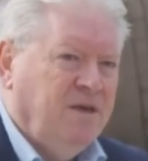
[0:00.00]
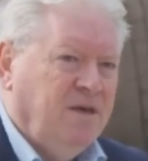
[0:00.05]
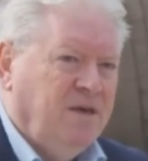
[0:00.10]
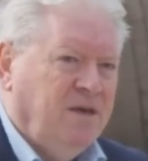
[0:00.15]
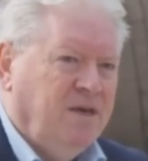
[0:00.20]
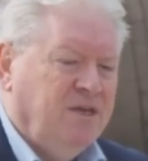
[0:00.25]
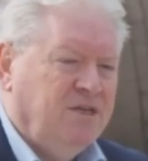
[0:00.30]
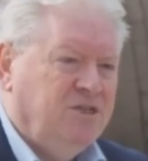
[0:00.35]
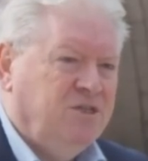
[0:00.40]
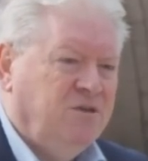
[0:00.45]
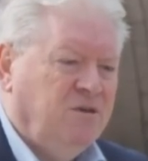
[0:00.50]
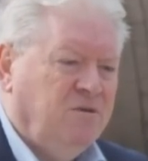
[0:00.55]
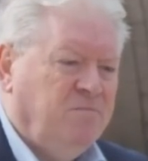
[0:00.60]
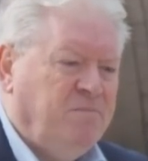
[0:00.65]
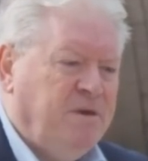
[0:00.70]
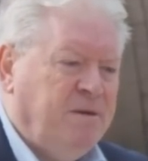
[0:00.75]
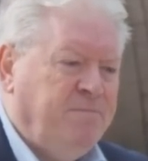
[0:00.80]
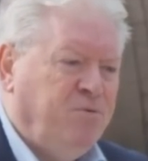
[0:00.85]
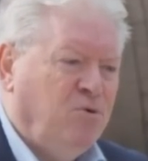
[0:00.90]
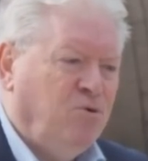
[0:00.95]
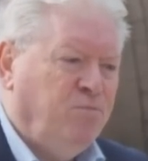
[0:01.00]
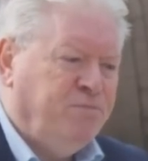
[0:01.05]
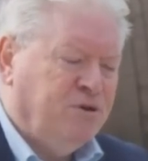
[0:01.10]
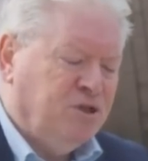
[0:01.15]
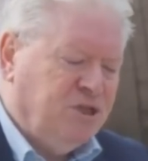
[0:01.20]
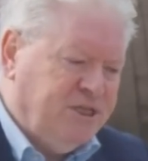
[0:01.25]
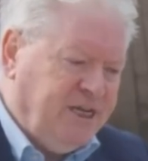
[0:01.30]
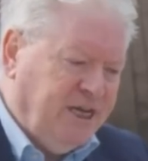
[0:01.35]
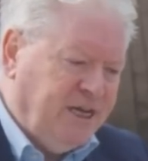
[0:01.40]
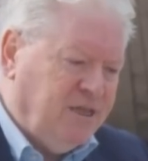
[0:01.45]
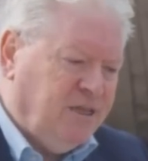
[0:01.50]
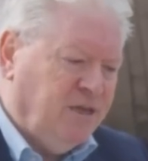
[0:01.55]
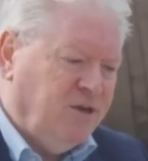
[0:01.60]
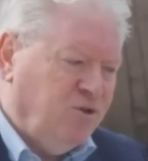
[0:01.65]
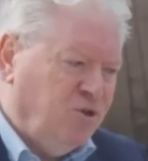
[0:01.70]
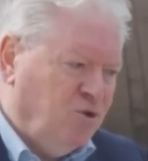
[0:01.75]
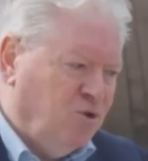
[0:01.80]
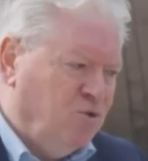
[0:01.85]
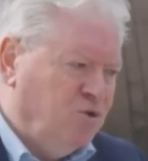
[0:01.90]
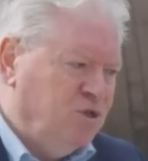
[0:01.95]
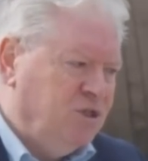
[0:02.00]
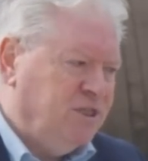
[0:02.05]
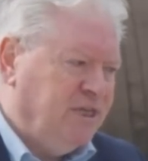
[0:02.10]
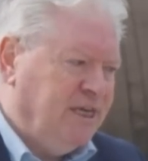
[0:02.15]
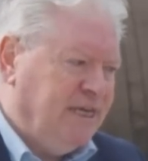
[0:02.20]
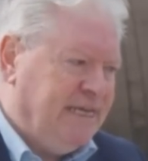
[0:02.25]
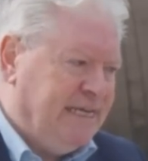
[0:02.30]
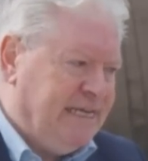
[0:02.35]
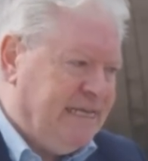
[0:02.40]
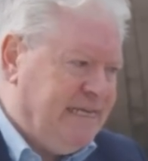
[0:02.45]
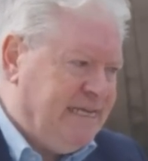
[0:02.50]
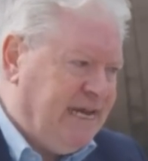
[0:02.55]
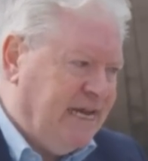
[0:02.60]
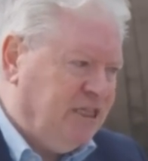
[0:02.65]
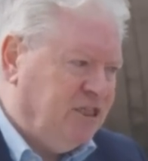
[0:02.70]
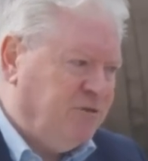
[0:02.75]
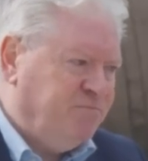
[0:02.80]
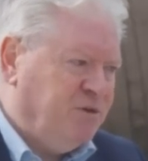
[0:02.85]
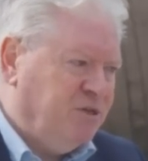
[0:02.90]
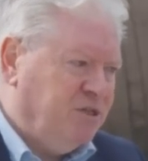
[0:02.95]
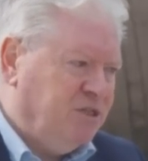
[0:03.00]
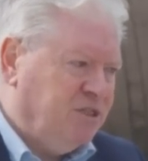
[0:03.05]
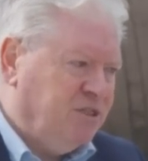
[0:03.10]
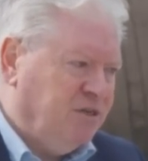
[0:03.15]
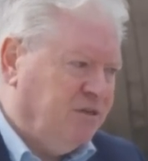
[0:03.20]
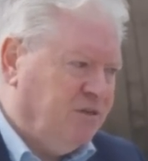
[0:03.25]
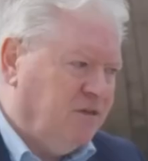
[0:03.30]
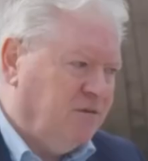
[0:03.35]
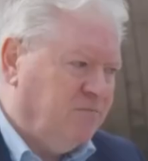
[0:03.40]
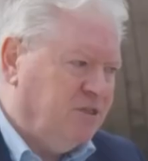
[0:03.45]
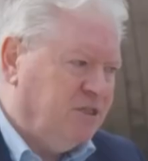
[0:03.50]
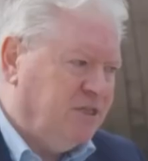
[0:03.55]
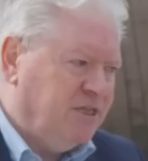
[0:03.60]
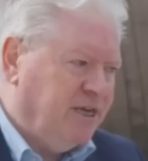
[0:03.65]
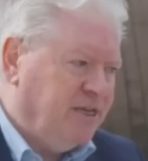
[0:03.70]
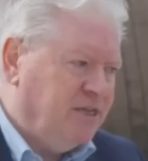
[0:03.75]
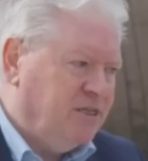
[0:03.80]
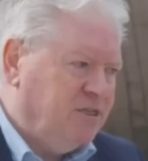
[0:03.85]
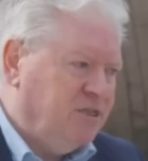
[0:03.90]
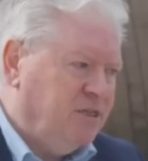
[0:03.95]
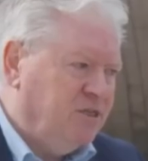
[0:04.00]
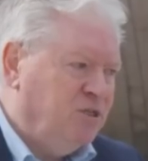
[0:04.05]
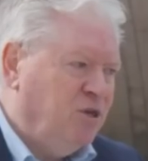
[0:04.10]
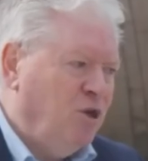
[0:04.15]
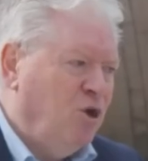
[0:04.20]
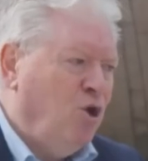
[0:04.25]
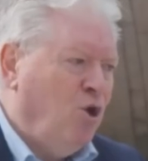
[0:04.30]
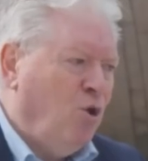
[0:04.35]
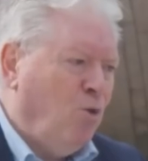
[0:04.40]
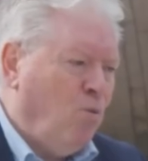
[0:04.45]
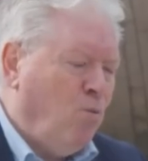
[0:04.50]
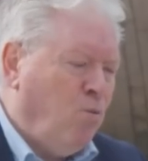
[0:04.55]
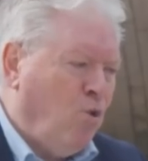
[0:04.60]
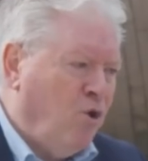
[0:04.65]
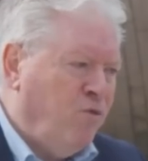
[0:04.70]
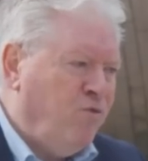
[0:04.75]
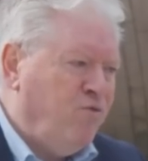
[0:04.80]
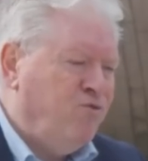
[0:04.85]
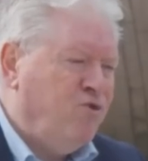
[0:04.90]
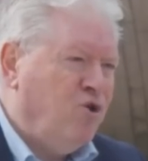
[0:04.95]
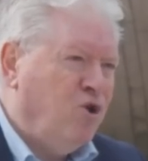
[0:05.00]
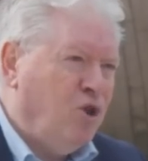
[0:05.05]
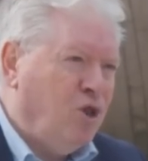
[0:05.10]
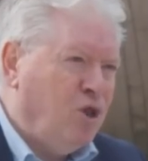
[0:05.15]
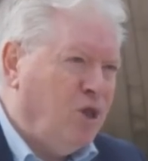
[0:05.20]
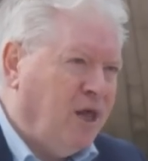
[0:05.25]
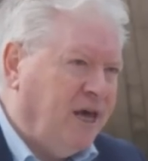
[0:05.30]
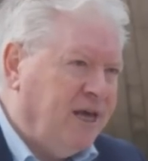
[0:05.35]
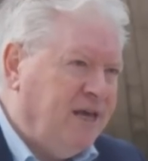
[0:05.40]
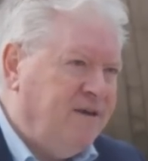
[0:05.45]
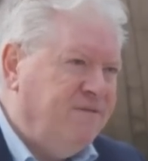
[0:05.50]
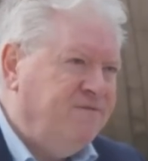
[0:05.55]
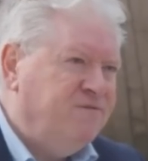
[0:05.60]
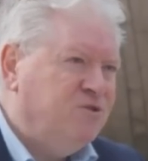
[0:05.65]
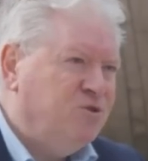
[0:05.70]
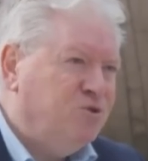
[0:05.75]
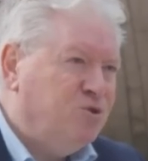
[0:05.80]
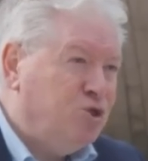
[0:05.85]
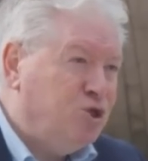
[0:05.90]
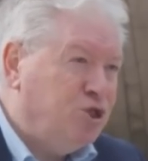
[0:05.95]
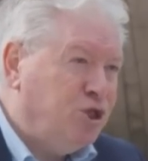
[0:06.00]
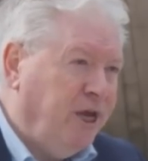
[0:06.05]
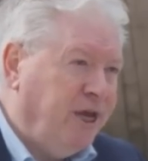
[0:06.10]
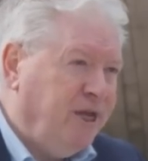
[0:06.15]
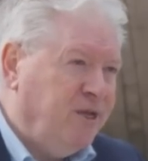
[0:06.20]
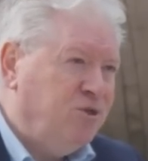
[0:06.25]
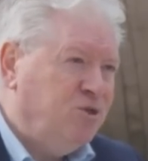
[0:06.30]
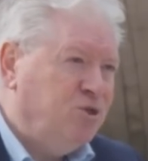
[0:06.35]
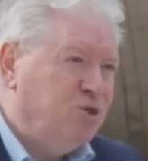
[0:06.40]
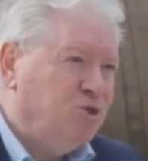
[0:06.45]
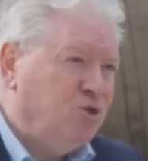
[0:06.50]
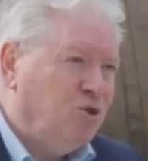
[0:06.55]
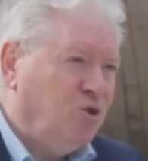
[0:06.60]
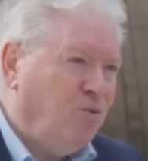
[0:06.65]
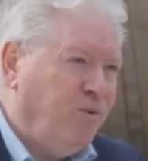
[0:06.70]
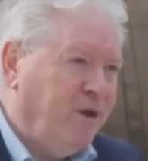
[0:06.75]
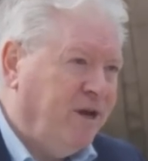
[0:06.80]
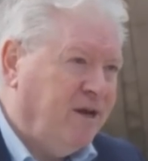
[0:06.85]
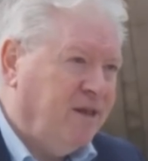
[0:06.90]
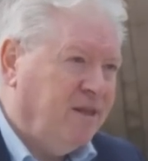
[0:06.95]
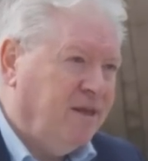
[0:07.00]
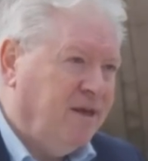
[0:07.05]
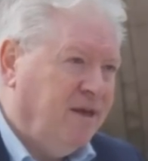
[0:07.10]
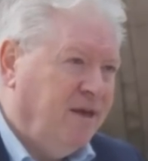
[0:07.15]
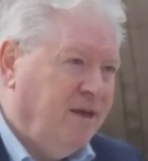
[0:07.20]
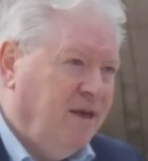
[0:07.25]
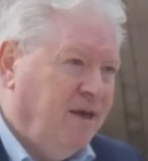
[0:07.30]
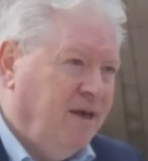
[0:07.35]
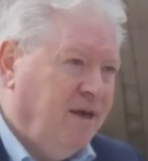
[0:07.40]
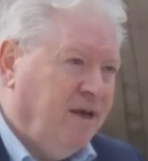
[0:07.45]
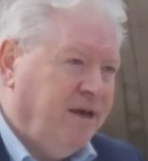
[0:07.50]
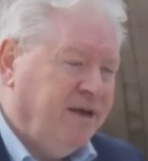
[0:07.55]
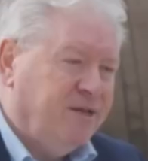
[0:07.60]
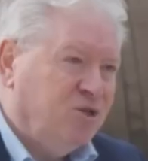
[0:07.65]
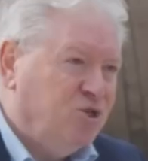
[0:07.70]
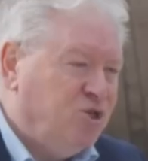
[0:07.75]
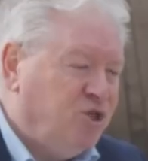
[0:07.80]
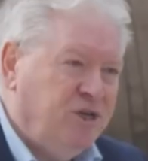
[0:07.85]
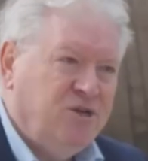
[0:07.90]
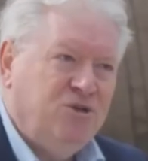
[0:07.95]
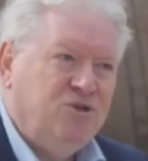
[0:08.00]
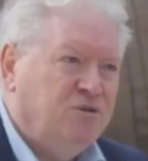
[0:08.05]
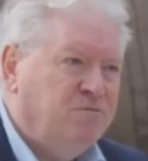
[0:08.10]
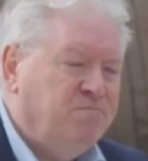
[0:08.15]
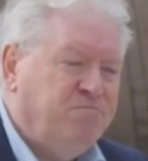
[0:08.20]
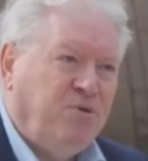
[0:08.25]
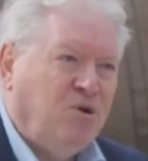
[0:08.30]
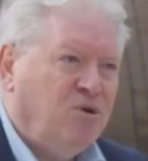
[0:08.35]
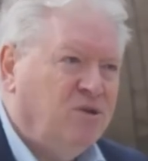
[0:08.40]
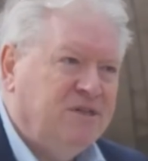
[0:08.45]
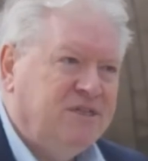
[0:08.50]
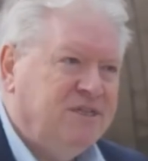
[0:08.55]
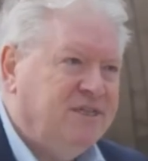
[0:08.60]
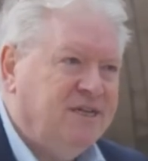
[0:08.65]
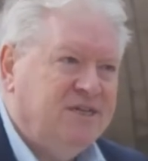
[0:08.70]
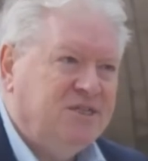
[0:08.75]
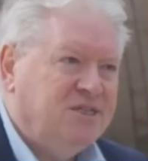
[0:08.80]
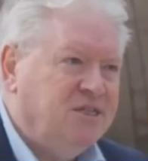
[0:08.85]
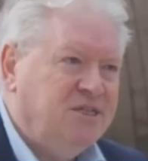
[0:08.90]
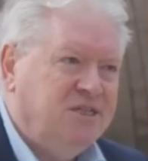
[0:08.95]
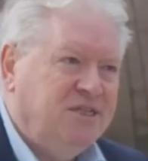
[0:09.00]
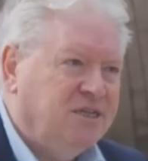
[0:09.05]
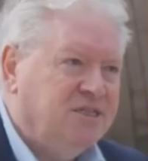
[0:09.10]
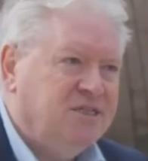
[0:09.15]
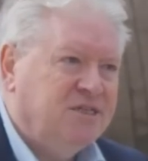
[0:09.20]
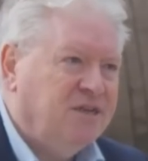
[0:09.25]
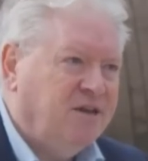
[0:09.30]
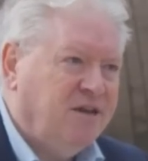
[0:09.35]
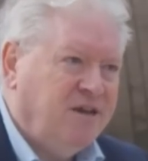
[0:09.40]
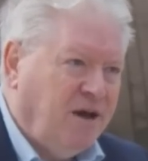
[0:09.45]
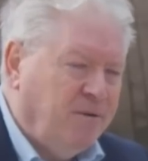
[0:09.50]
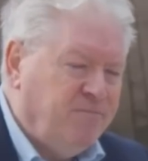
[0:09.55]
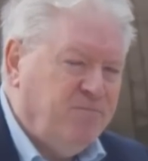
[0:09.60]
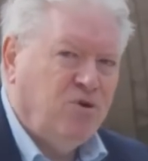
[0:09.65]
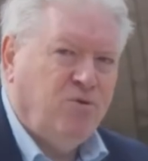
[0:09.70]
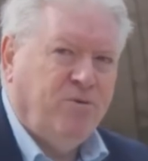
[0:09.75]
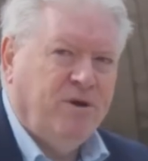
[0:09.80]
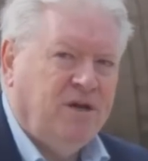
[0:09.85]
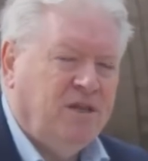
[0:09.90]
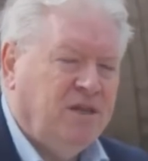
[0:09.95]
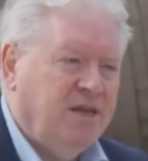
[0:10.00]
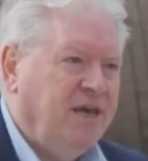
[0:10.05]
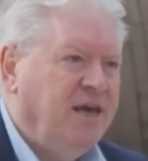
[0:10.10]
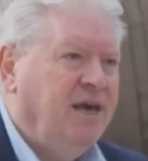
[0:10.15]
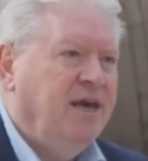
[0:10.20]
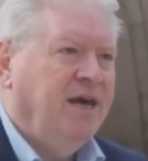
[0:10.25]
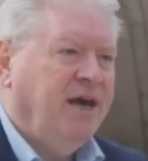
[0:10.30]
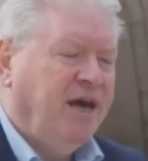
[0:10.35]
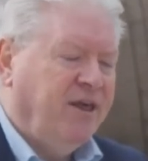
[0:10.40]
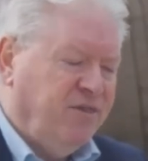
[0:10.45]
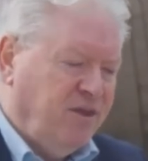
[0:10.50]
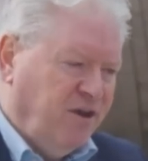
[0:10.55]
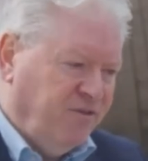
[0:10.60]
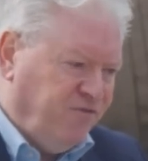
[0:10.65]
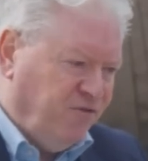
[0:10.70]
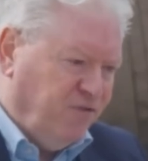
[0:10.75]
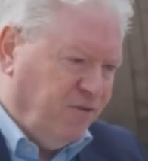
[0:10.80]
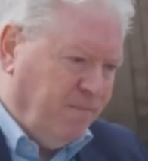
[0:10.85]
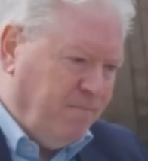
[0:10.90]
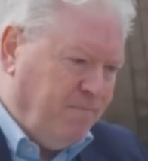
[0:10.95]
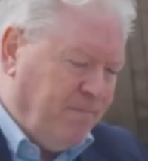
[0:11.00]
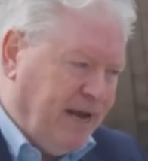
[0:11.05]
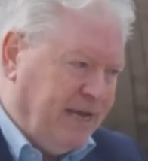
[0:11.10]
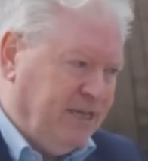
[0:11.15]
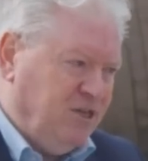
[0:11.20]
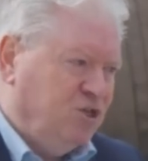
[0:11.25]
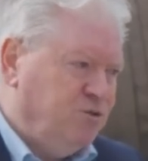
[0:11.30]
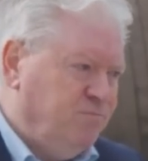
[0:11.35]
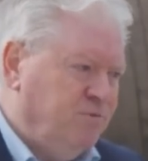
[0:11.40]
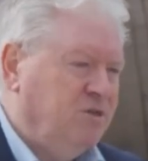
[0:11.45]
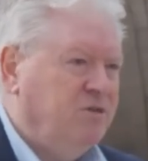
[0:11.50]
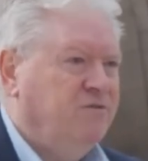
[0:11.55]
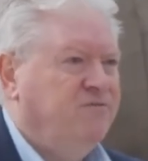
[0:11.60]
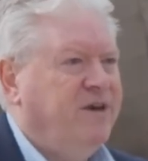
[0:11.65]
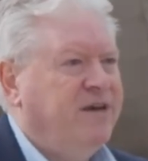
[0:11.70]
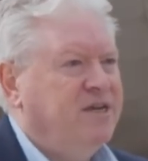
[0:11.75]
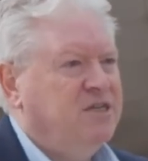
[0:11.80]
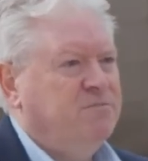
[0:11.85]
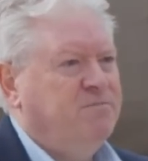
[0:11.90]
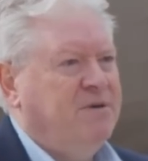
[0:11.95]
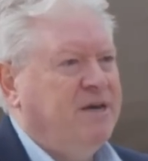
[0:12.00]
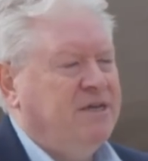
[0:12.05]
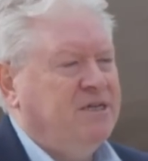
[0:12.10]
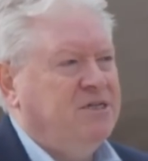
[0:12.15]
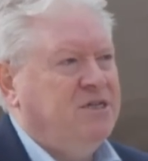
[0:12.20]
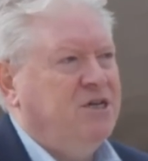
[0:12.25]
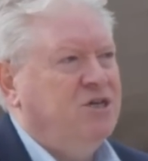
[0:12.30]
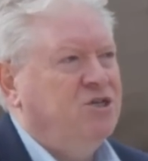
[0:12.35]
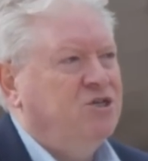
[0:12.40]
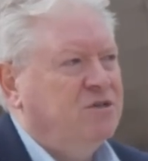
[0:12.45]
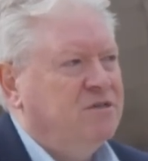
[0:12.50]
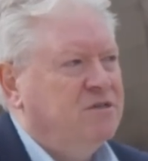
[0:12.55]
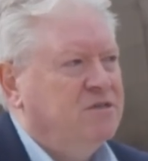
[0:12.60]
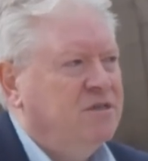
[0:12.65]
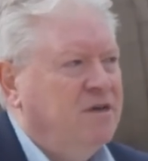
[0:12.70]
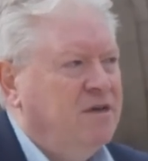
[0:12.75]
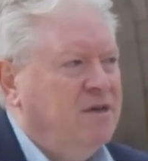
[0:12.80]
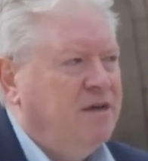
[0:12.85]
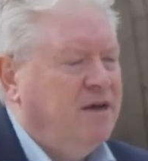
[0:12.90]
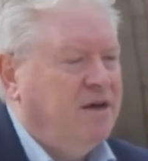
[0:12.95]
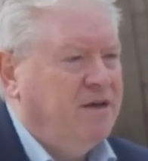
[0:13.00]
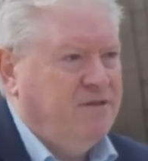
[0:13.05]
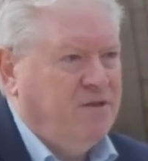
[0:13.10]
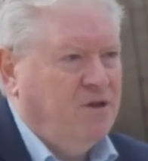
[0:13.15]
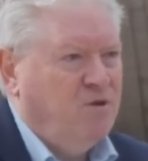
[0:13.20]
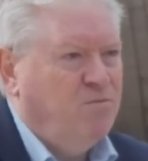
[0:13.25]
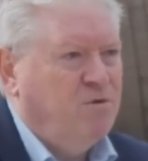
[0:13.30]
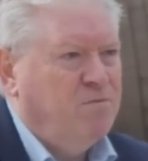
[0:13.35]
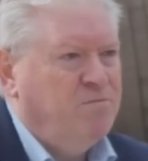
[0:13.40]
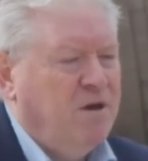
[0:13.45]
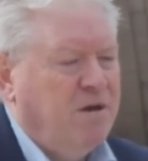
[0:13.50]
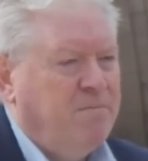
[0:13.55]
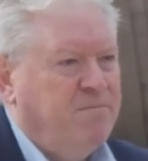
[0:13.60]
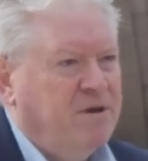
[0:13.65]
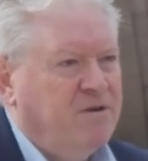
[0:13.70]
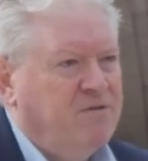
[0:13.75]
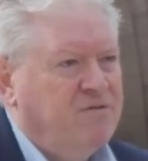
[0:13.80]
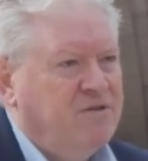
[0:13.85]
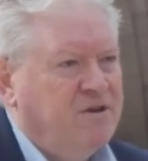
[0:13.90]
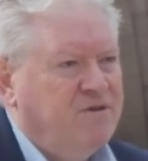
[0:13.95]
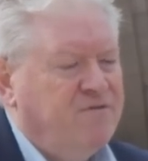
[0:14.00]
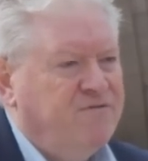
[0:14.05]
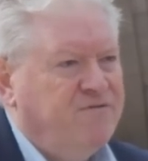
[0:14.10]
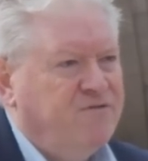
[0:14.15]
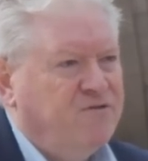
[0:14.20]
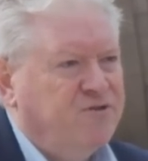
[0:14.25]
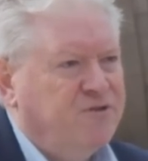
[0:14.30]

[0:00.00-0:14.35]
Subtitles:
is that people, particularly those in desperate circumstances, want their lives changed quickly, and change in politics doesn't come quickly, and therefore the management of expectations, I think, would be a big thing for